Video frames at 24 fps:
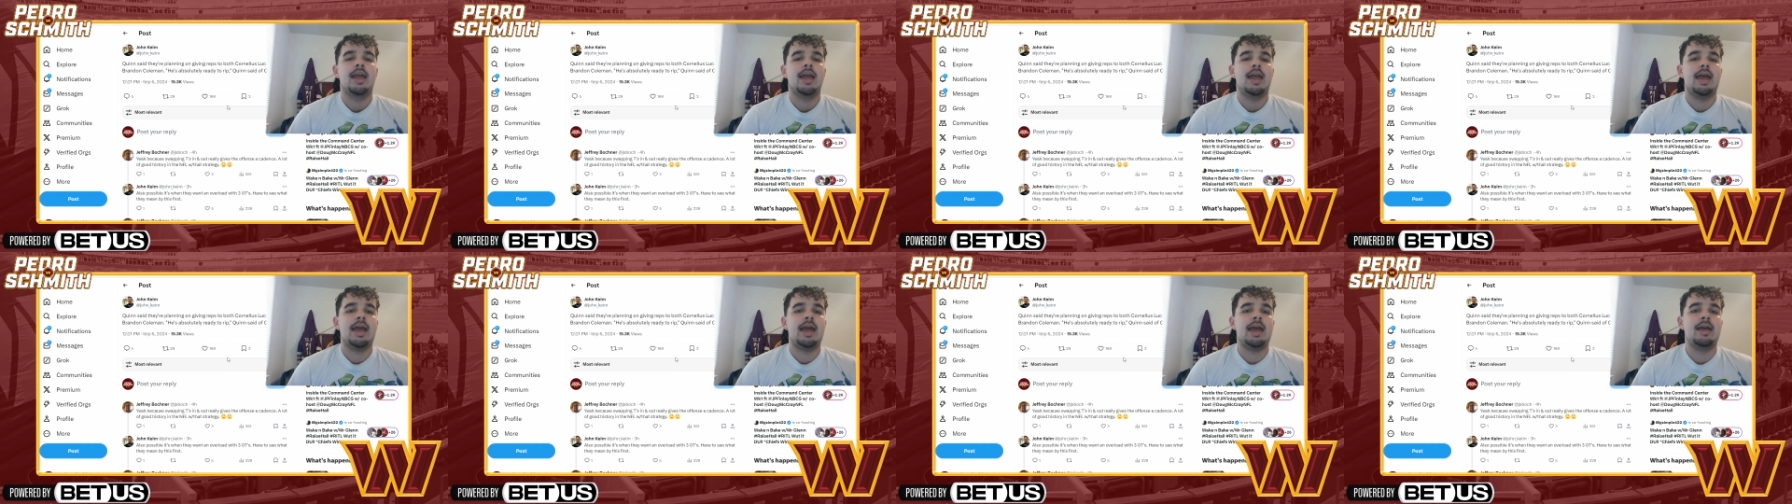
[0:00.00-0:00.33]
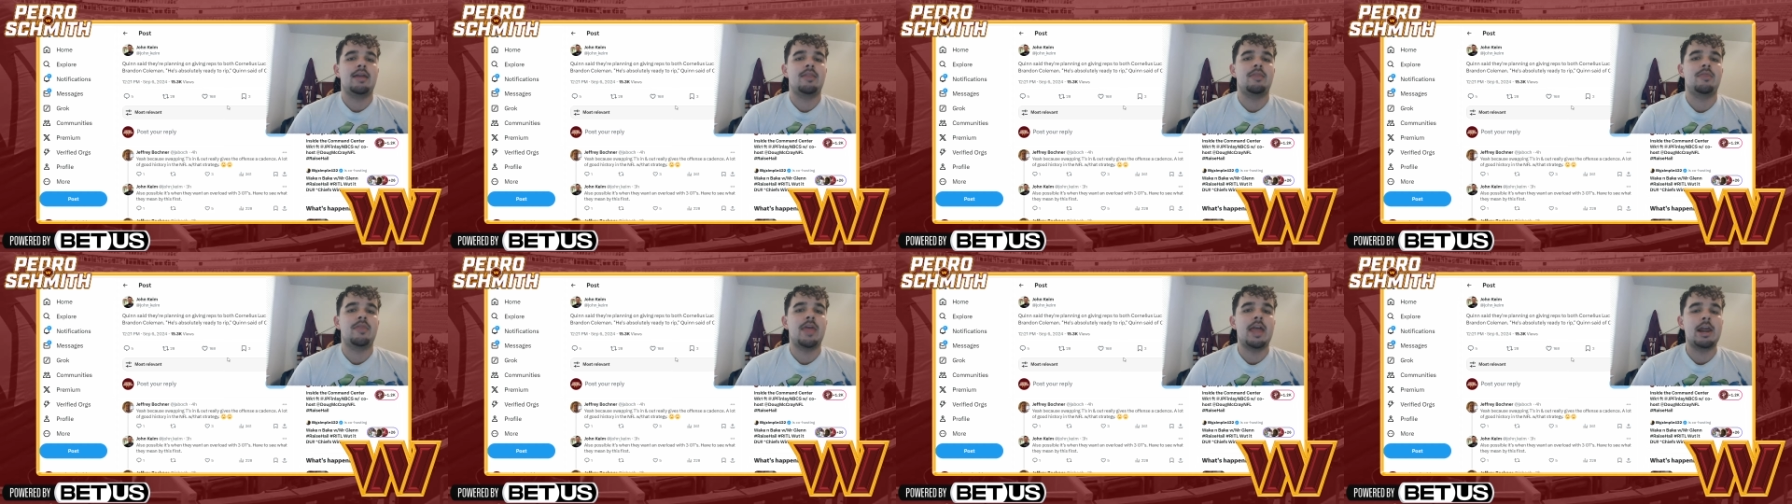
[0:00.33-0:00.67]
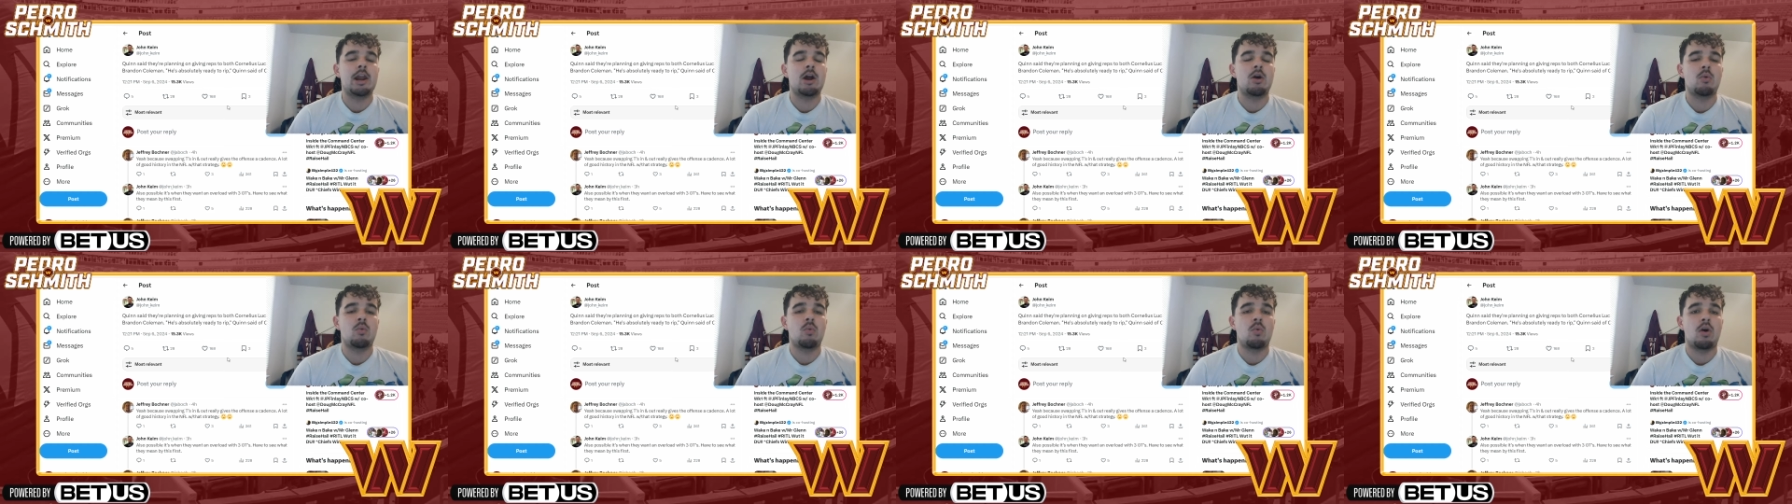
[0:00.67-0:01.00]
and they
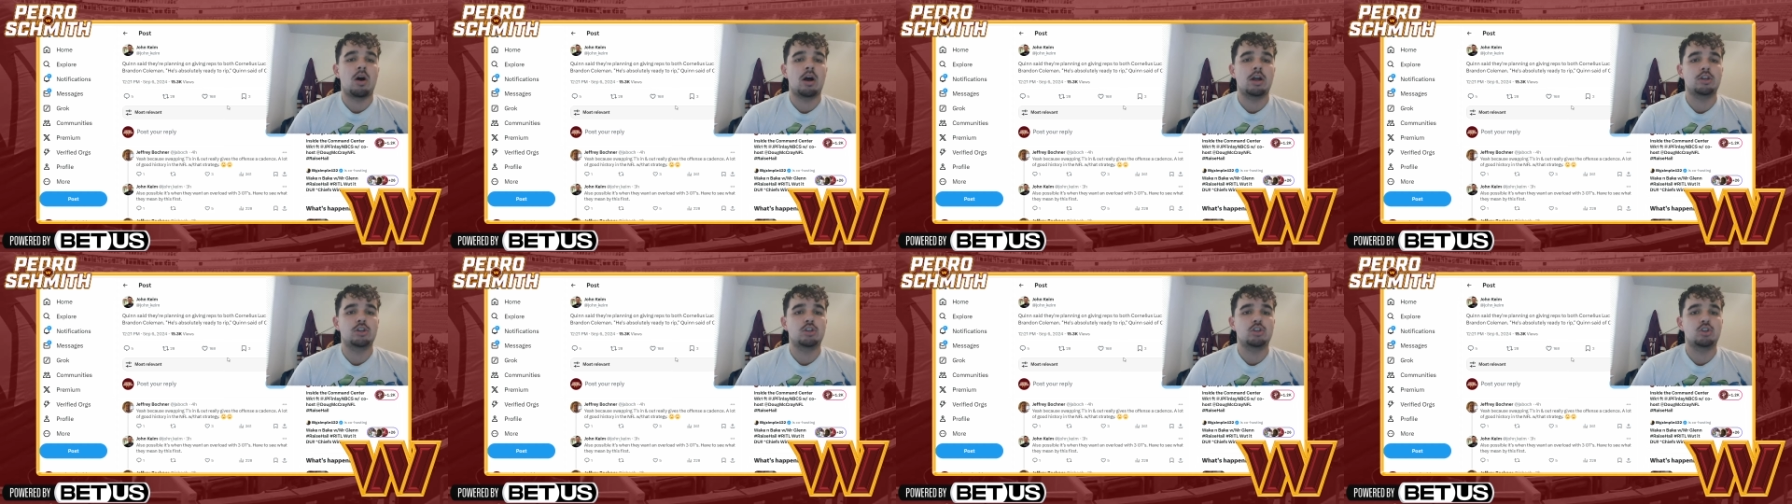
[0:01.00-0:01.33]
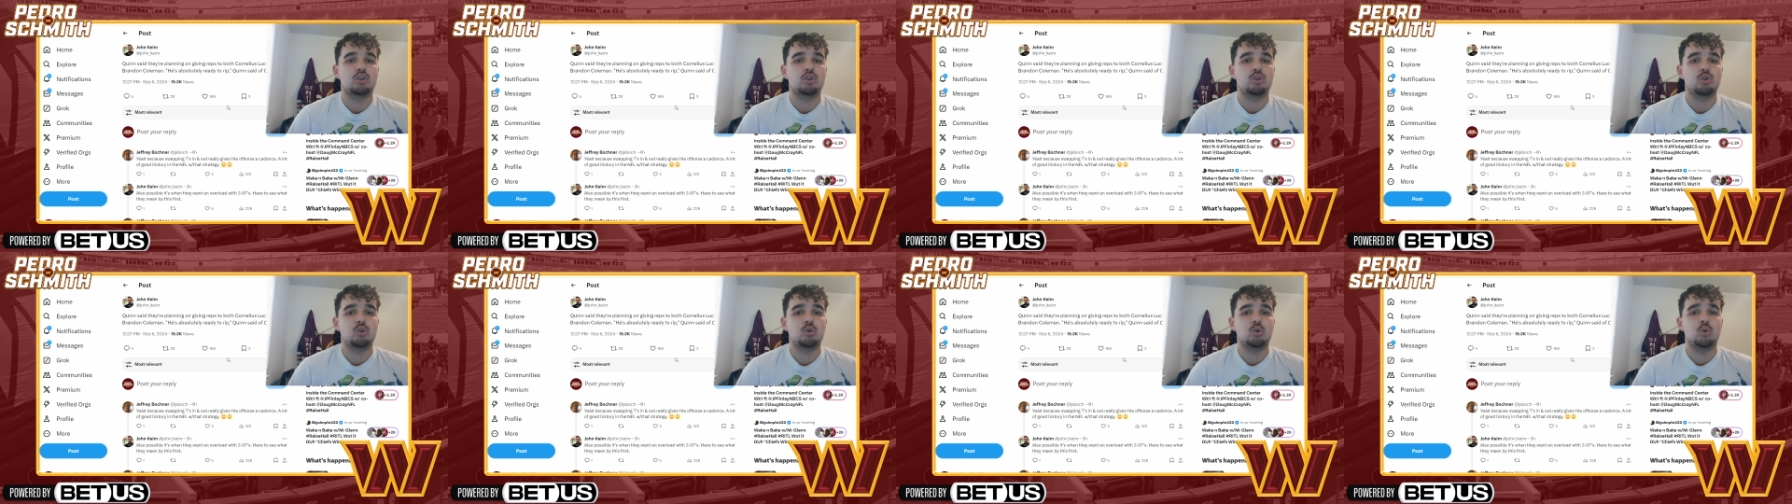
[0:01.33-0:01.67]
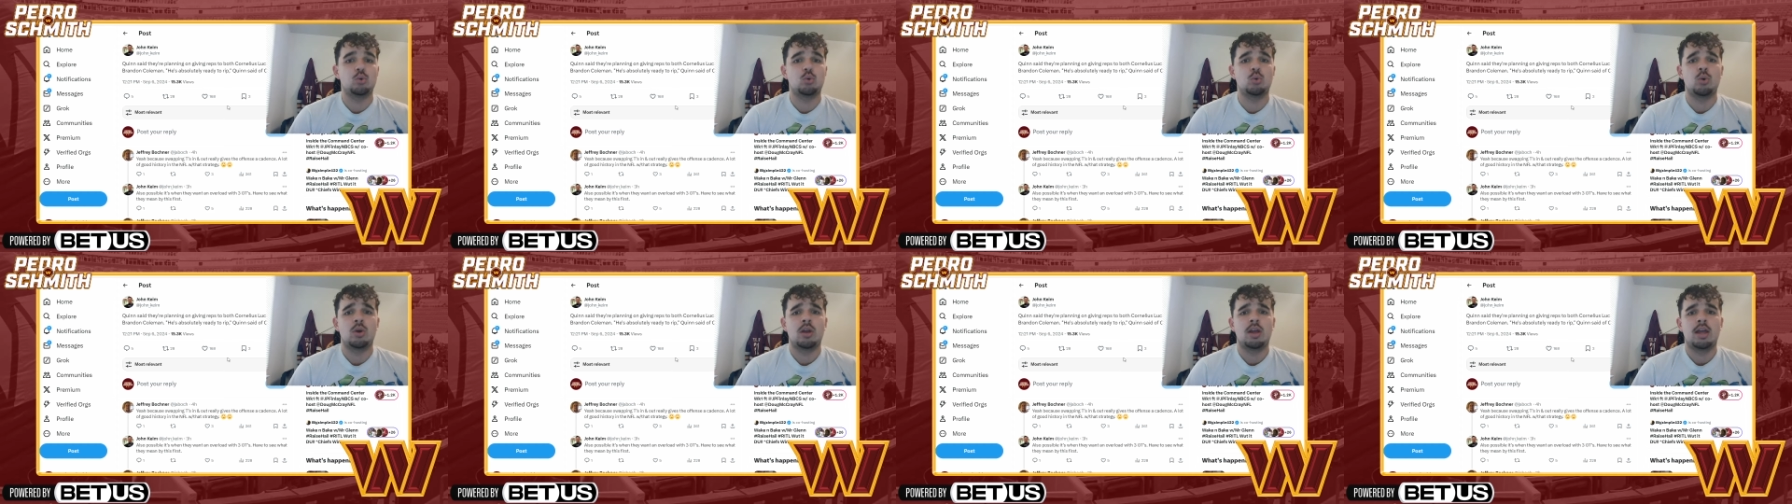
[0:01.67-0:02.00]
don't want
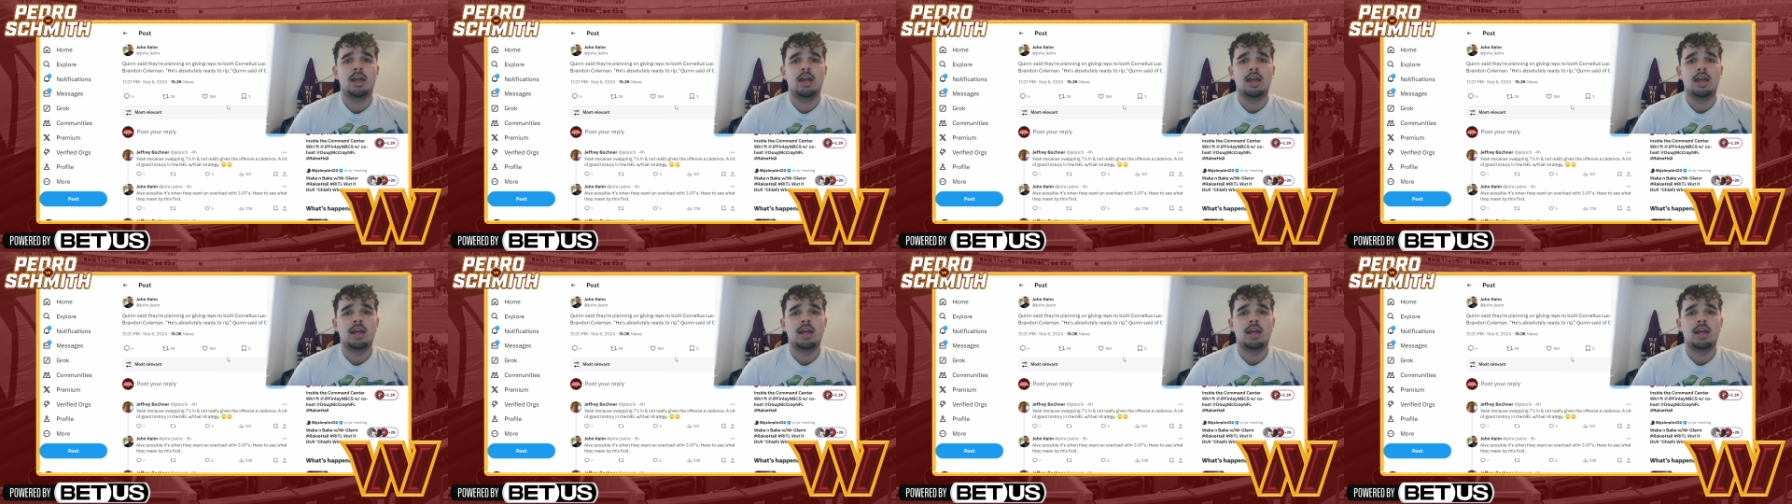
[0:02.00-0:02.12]
to